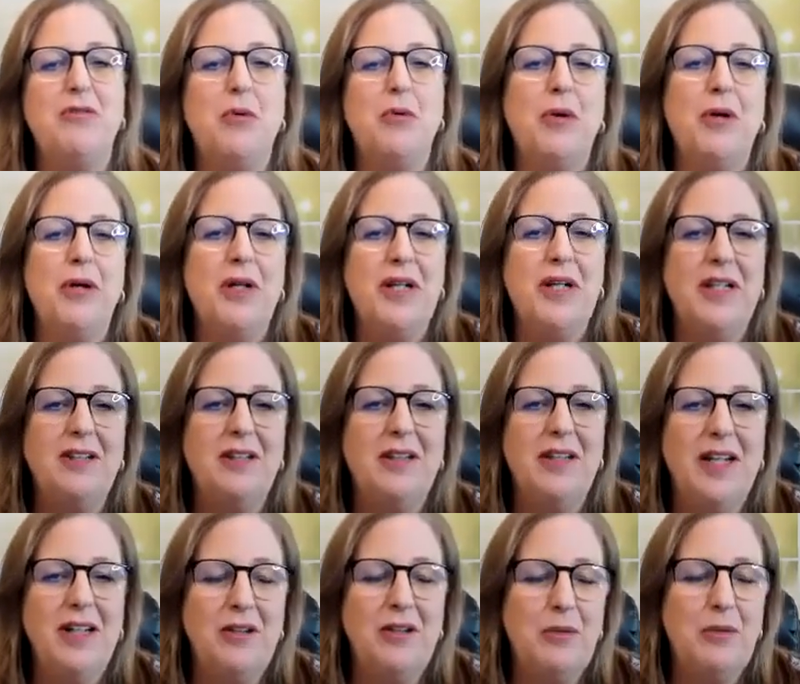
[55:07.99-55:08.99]
forward
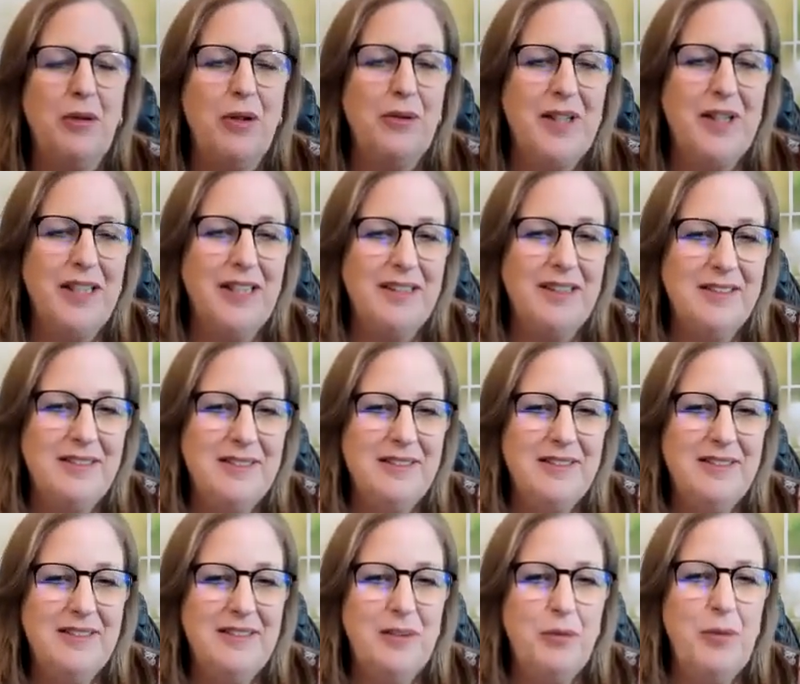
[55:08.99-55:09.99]
and growing?
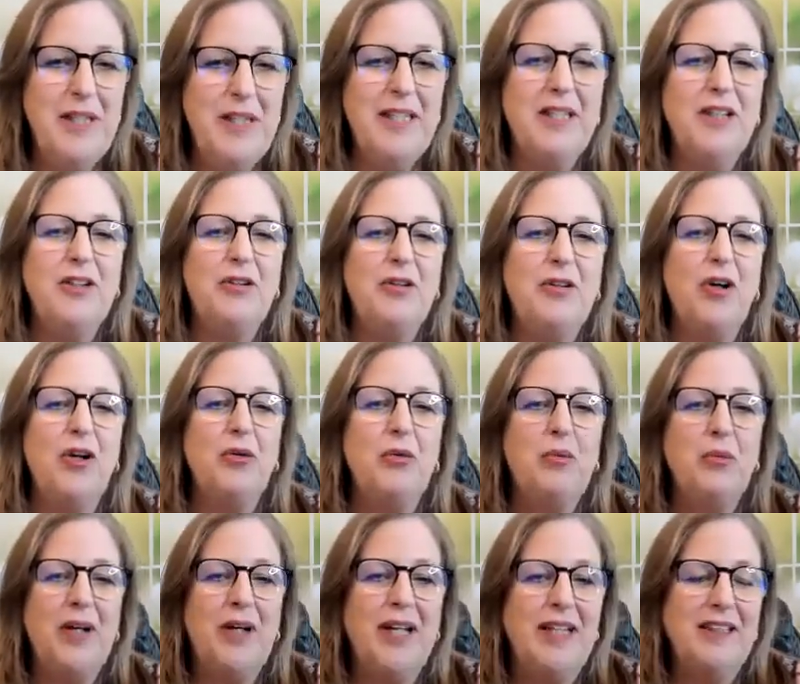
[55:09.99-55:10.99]
We get in our own
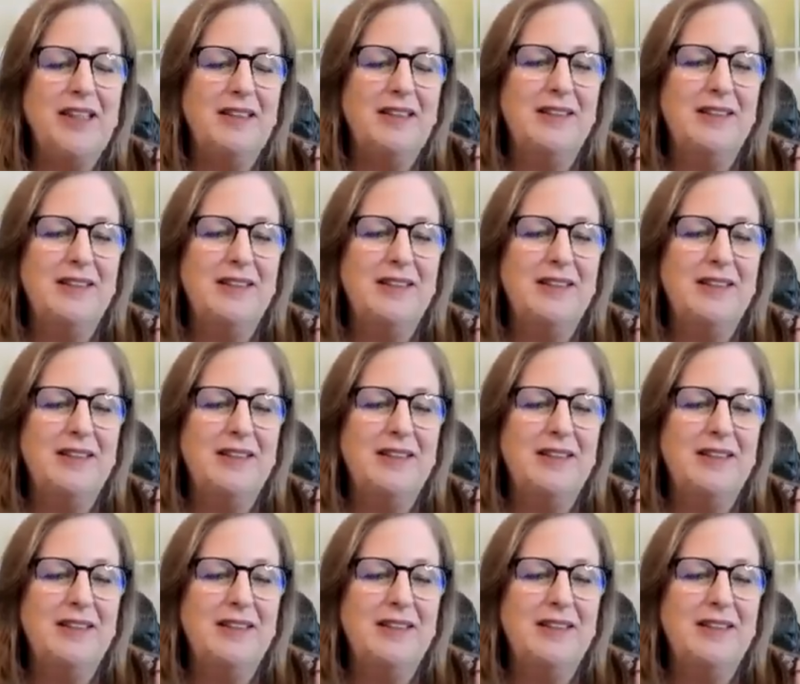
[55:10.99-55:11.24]
way.